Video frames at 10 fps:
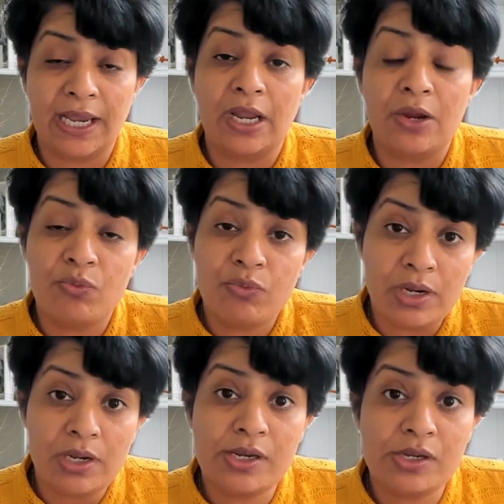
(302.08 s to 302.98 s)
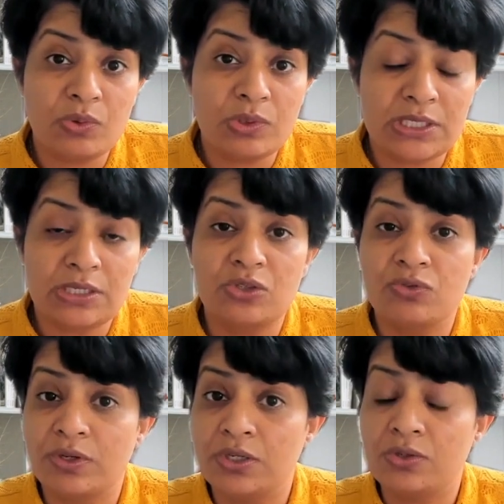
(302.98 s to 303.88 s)
and I really use it to
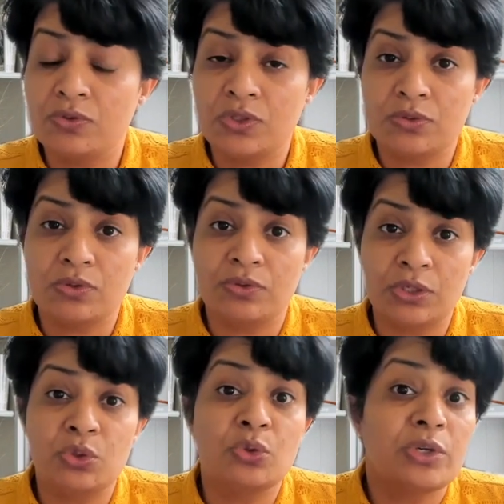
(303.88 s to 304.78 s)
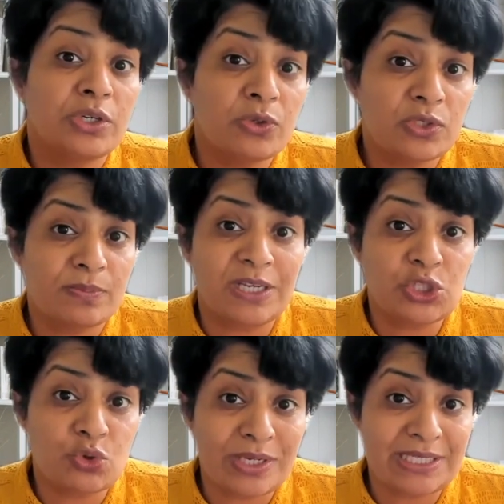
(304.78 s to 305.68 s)
reduce my
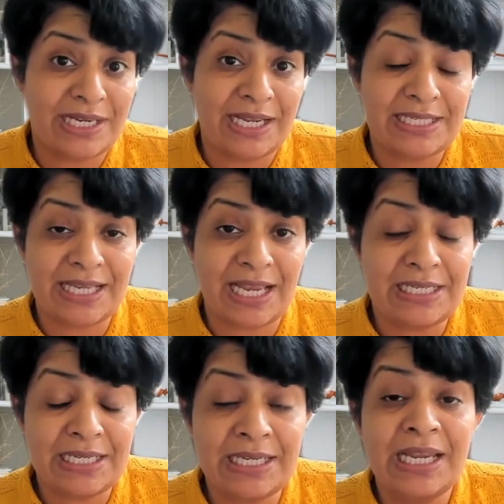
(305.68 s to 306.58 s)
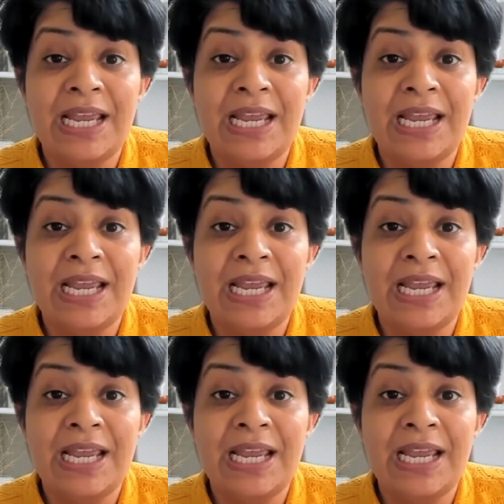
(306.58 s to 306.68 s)
stress and anxiety.